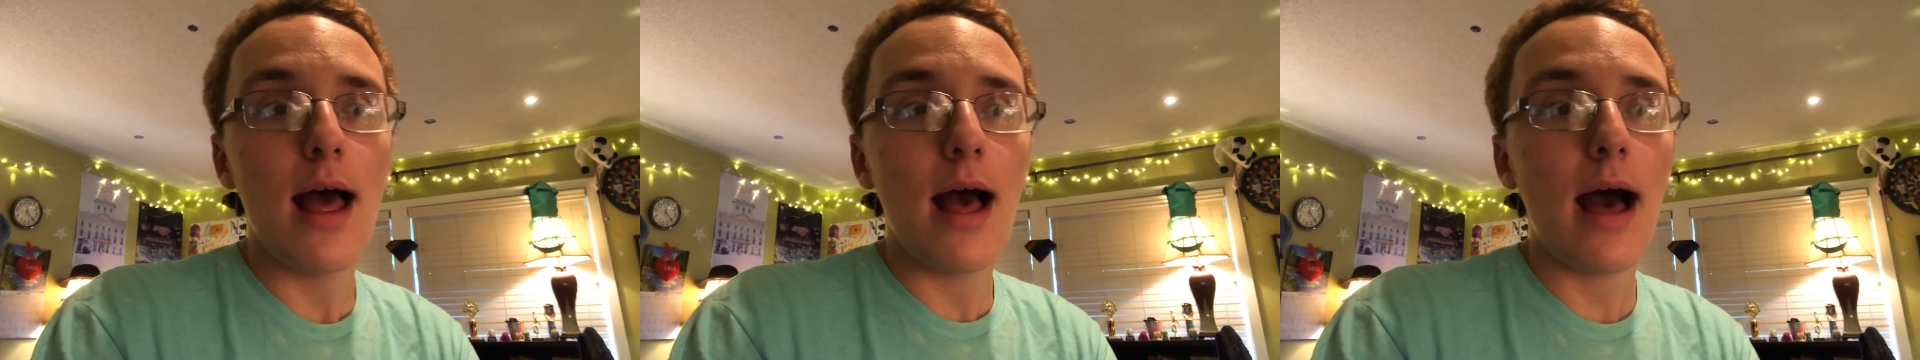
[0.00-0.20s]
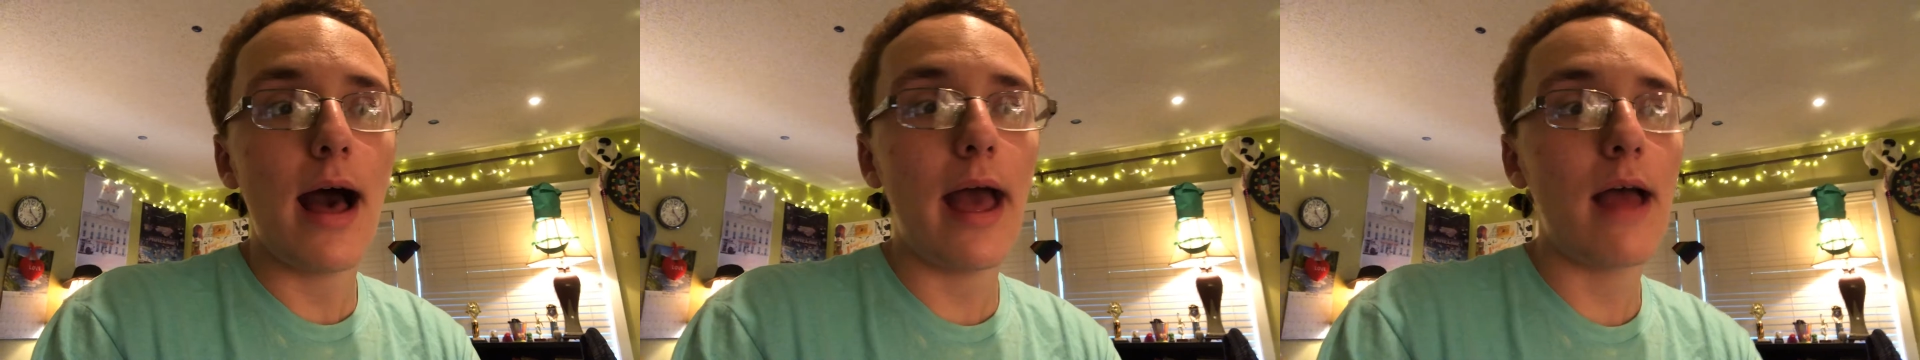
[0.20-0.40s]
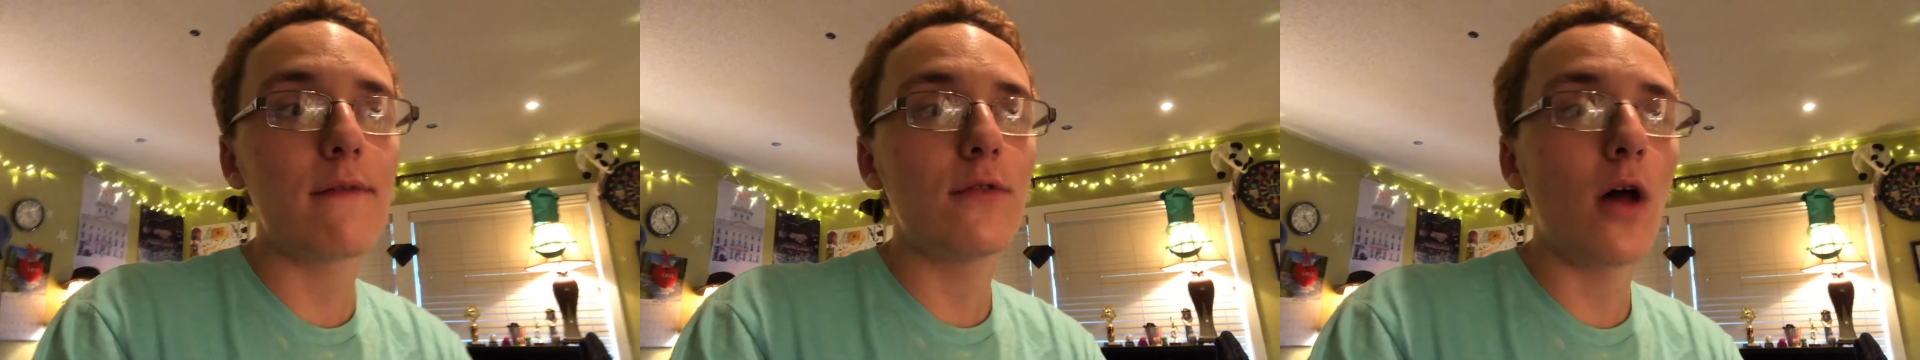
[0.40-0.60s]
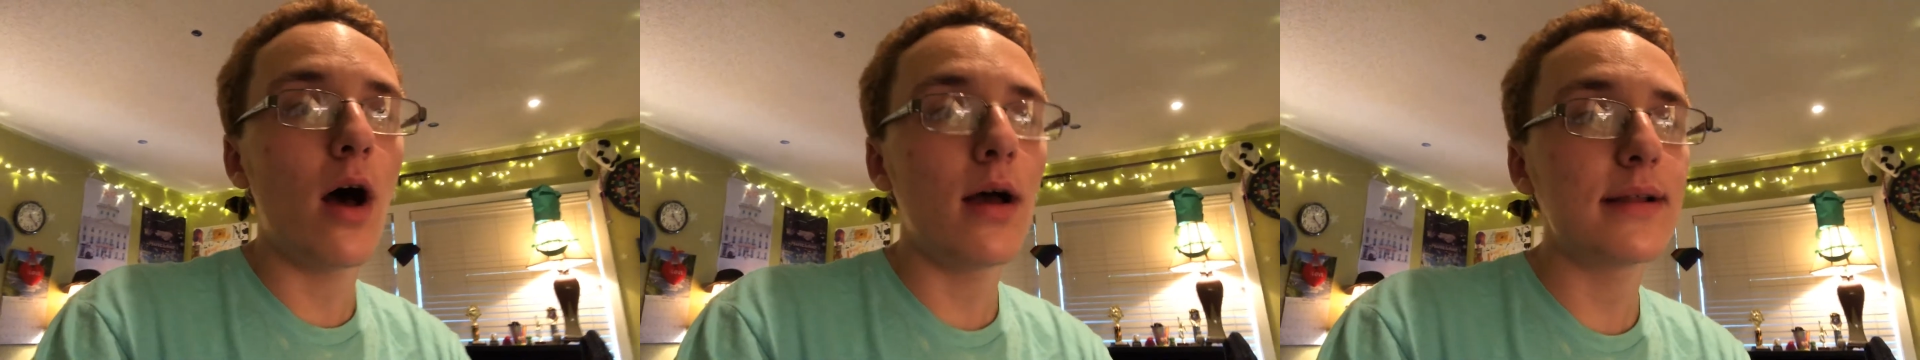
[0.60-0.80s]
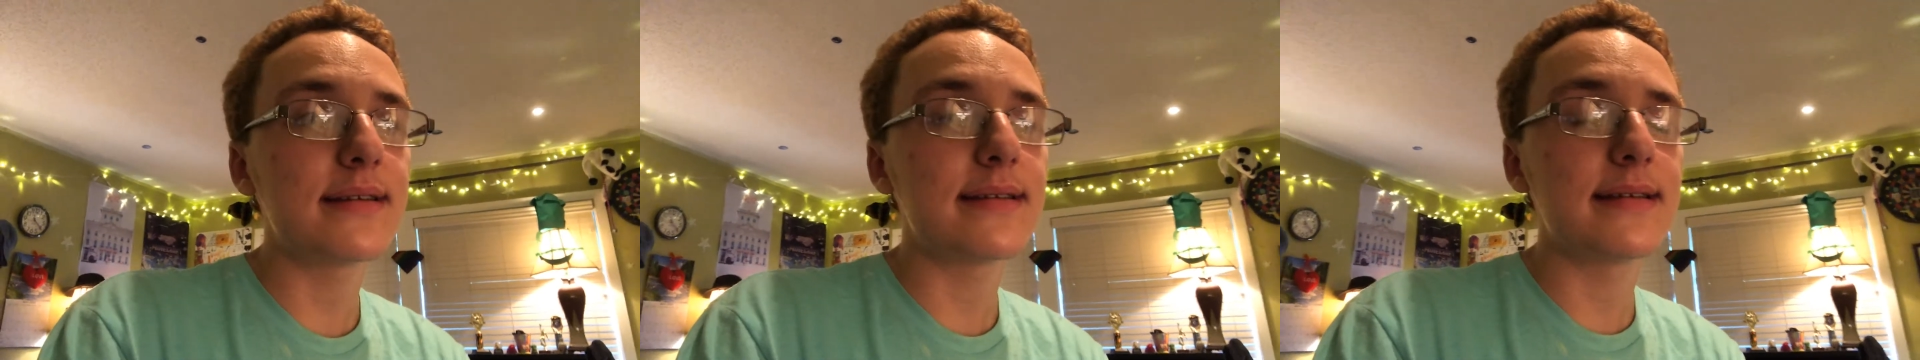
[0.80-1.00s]
I have
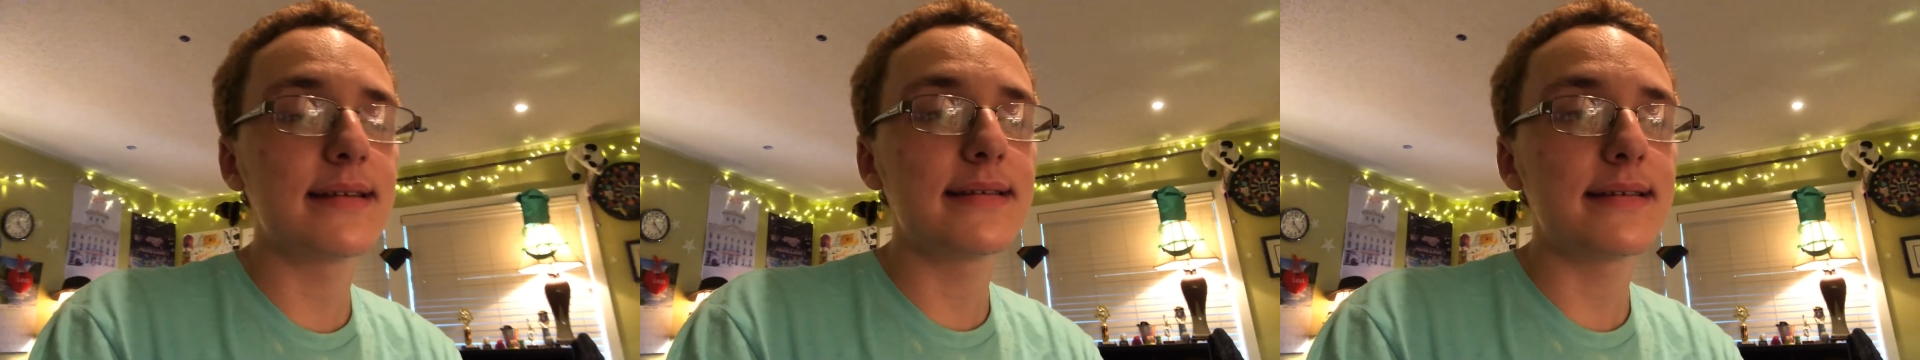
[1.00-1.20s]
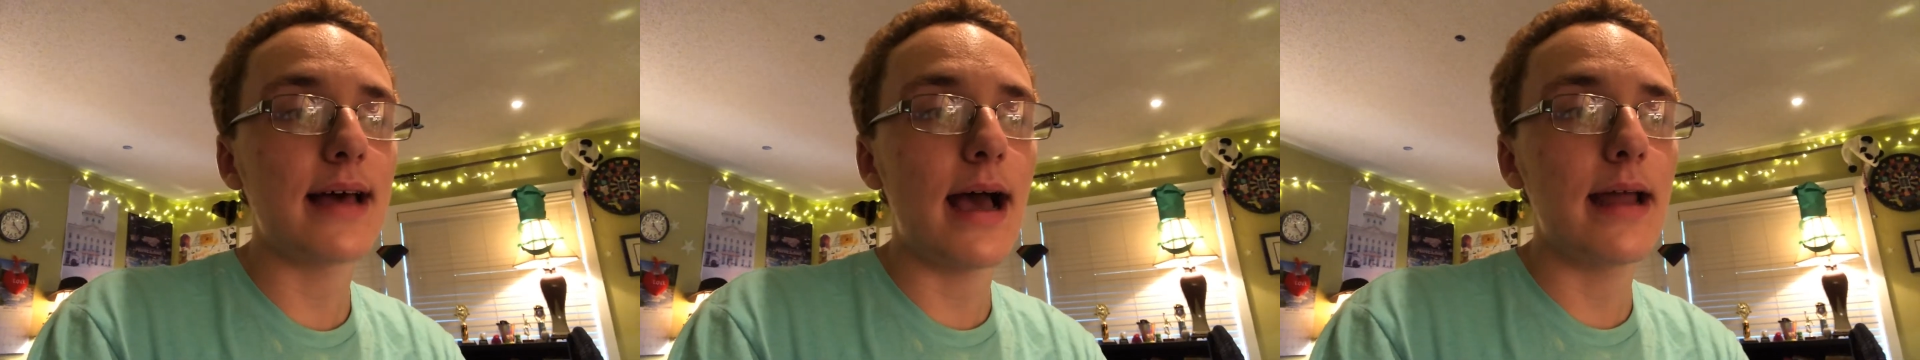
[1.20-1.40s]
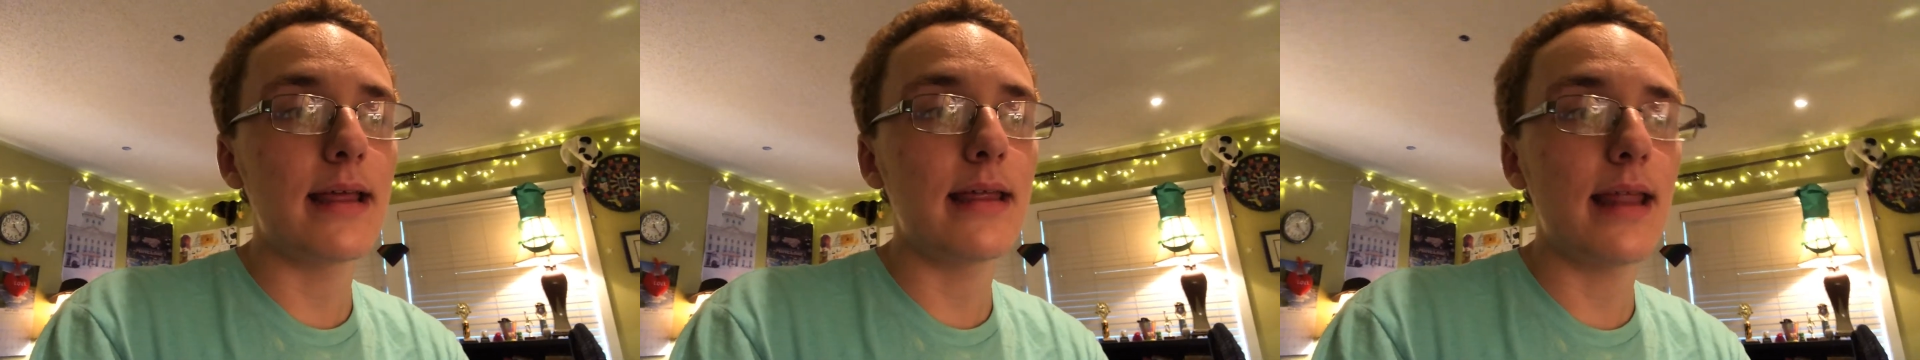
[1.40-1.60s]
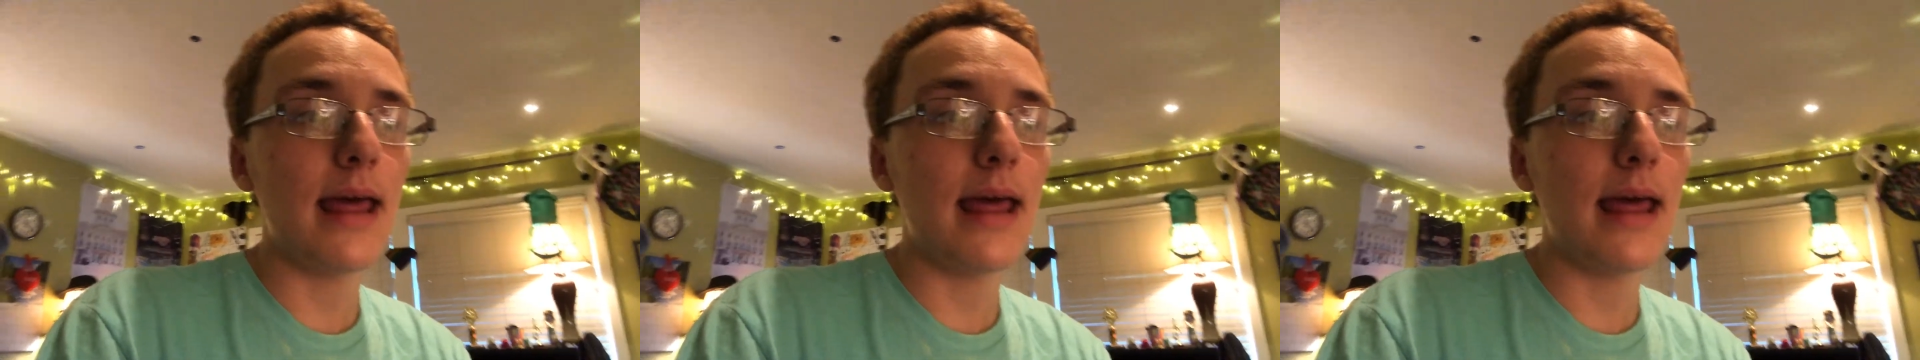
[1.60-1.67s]
not decided